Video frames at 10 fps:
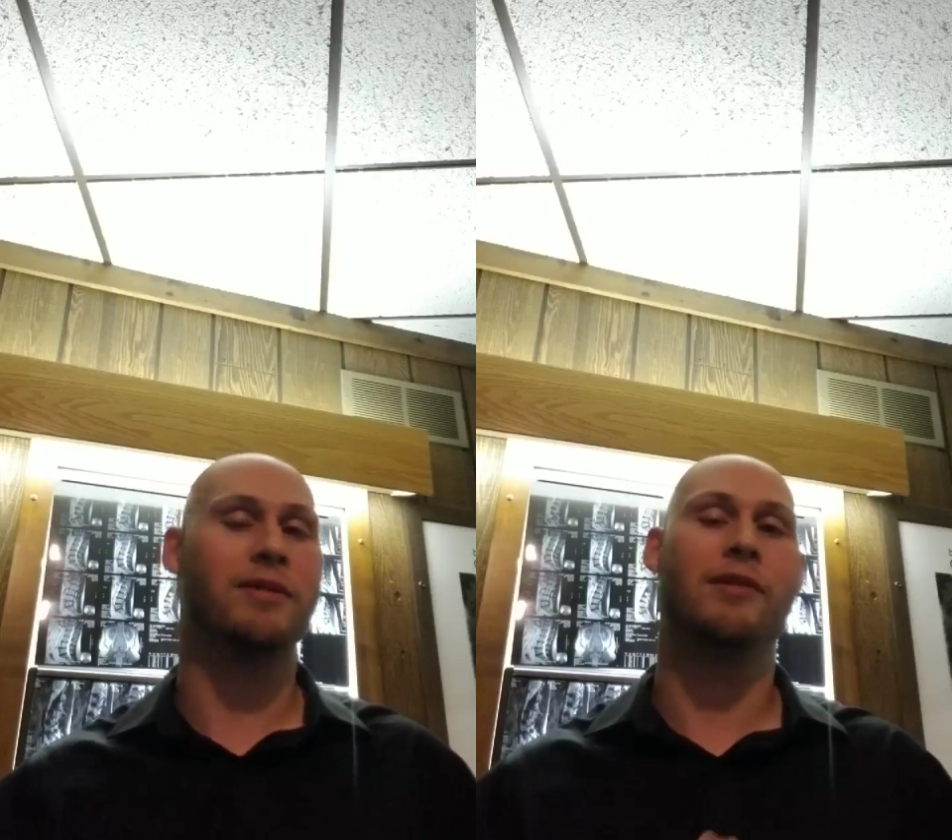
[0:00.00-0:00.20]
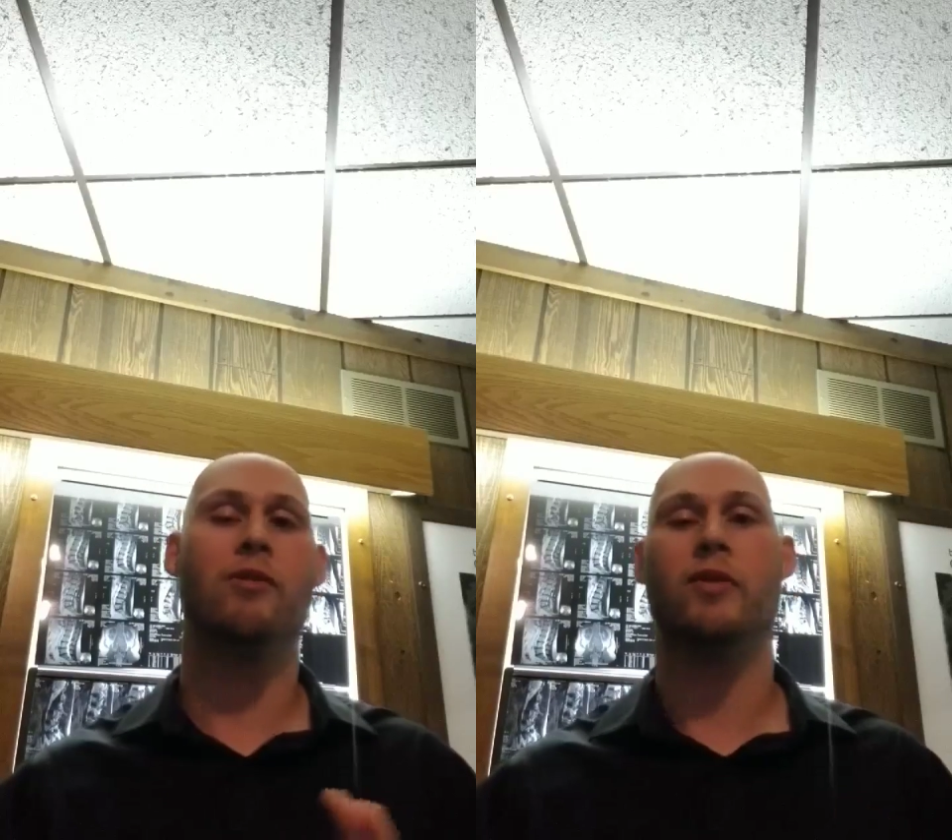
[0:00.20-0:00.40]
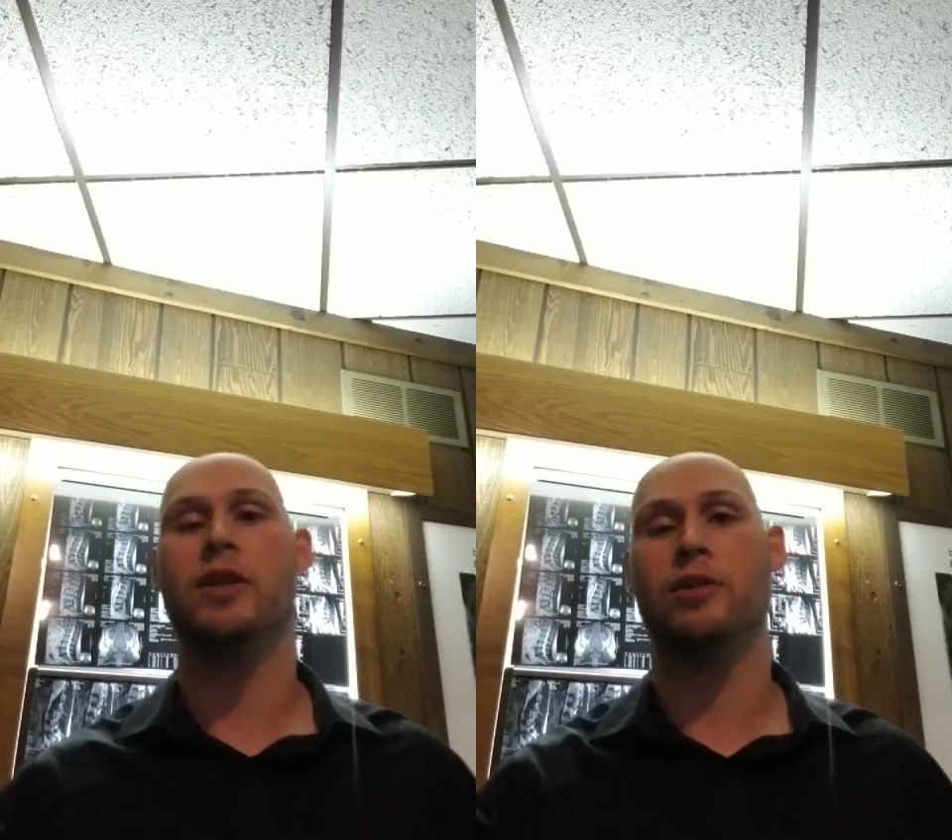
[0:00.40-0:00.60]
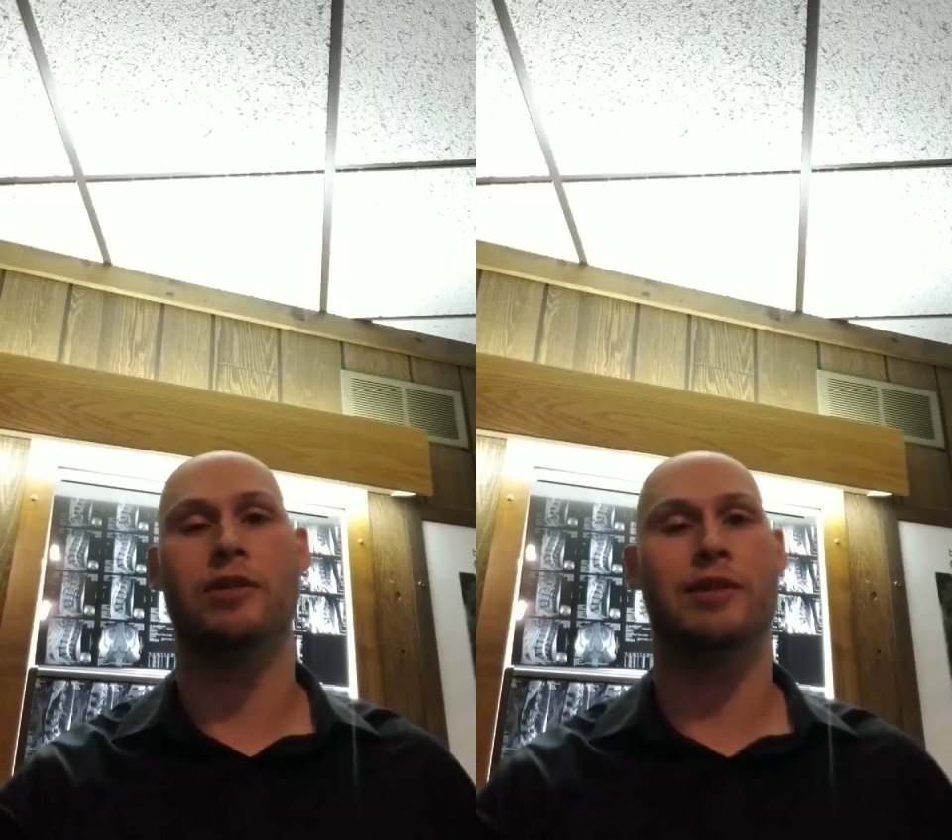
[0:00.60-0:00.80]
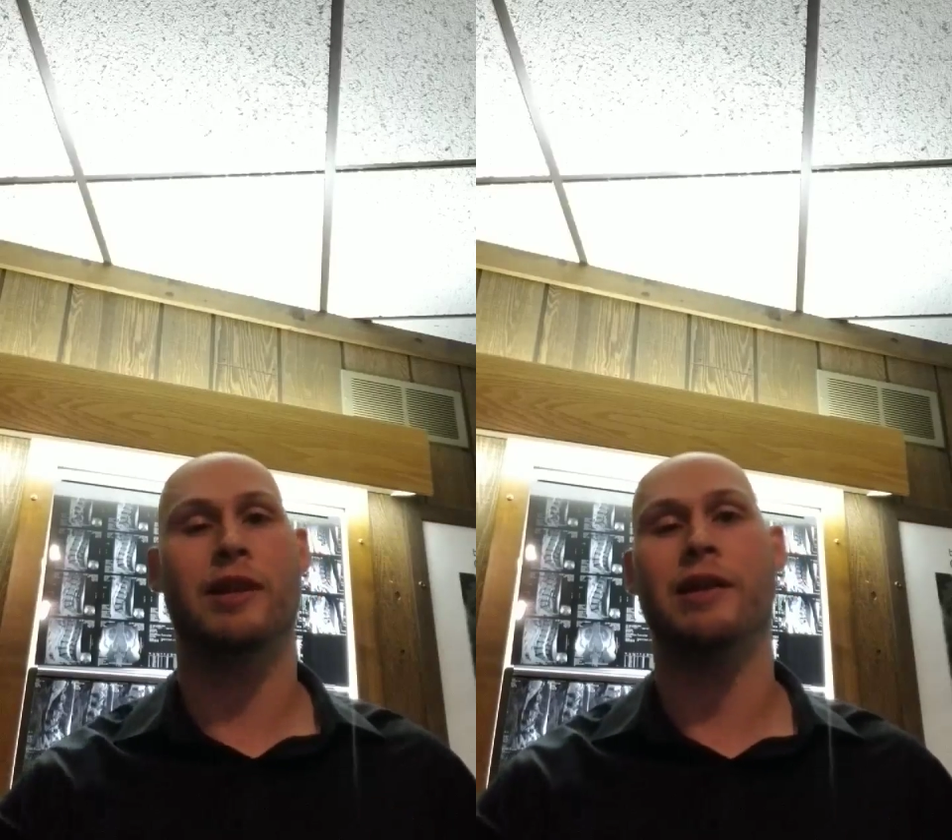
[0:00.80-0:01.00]
but there's no
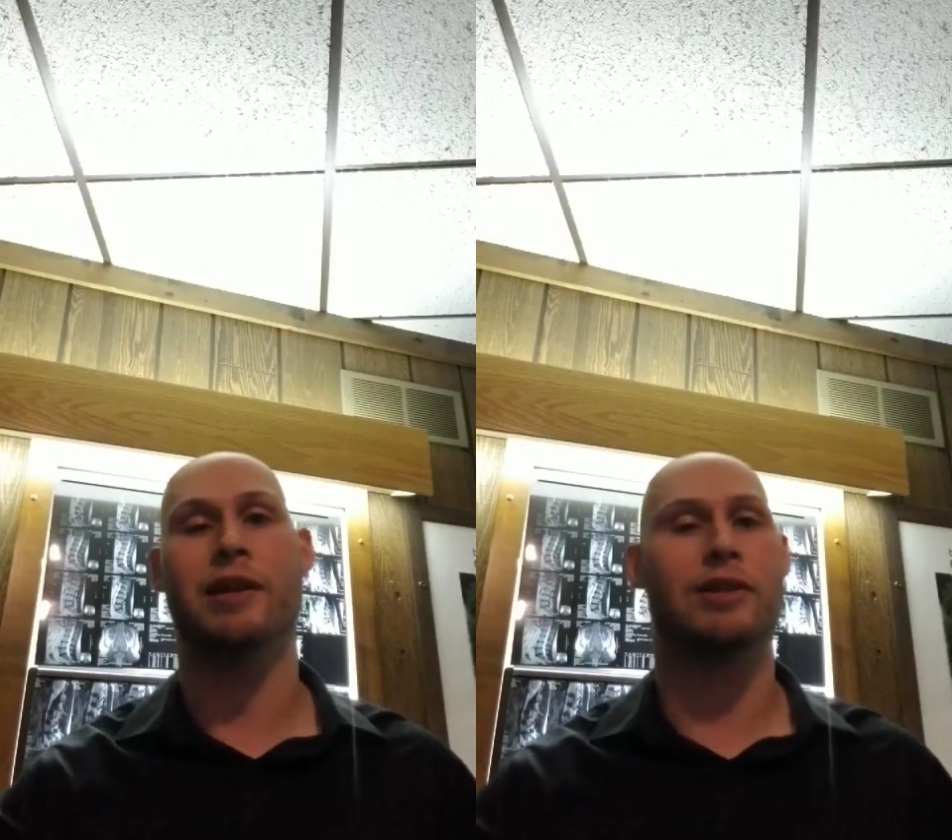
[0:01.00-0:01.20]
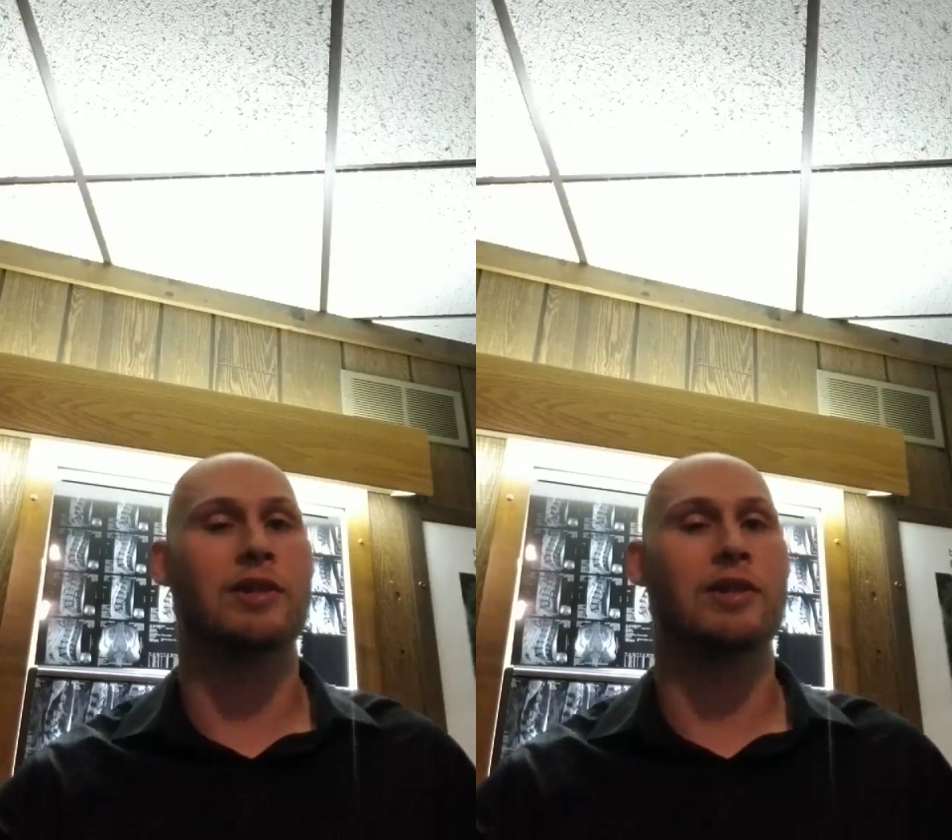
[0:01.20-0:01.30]
research done.